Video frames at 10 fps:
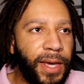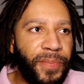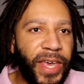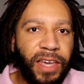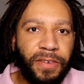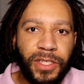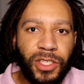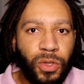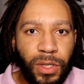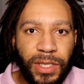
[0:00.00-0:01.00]
They give
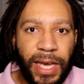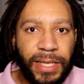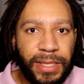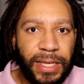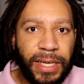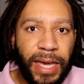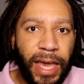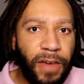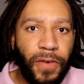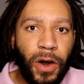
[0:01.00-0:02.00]
us noise canceling
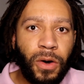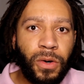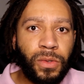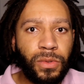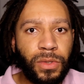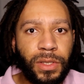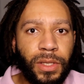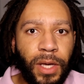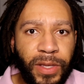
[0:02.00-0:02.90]
headphones.